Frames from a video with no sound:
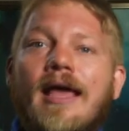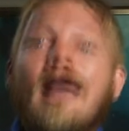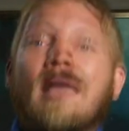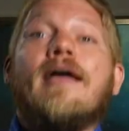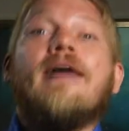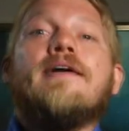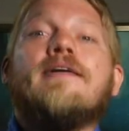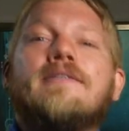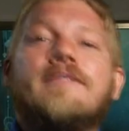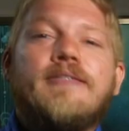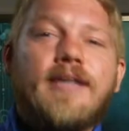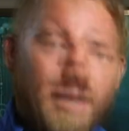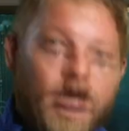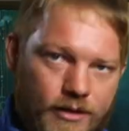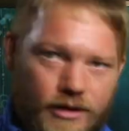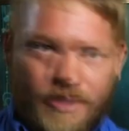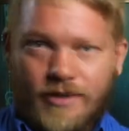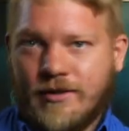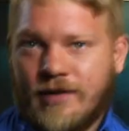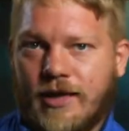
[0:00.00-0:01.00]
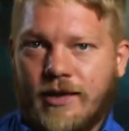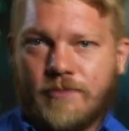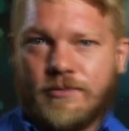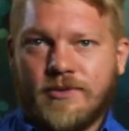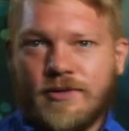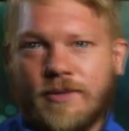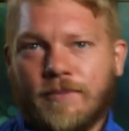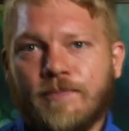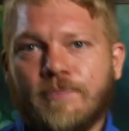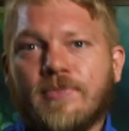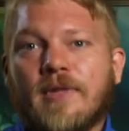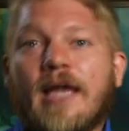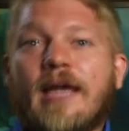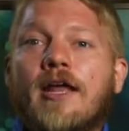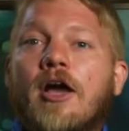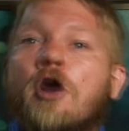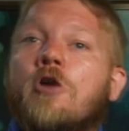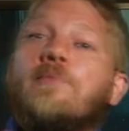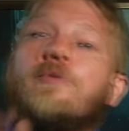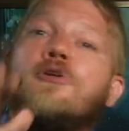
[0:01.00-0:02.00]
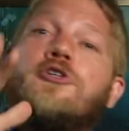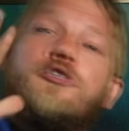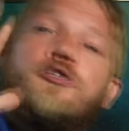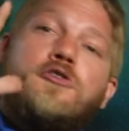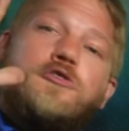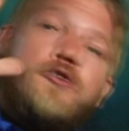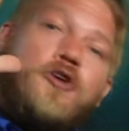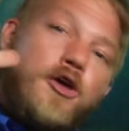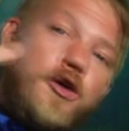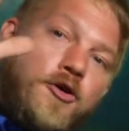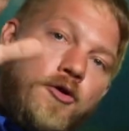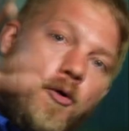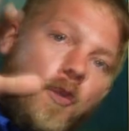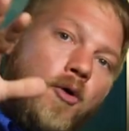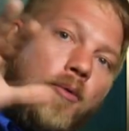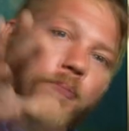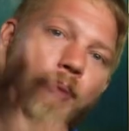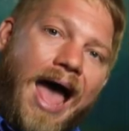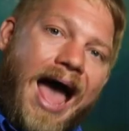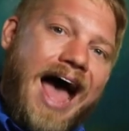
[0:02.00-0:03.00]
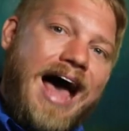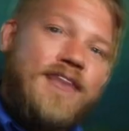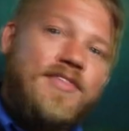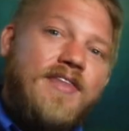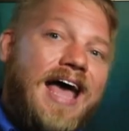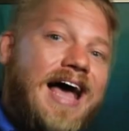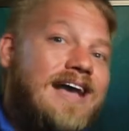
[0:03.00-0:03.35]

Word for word: and daily claims and help you choose your path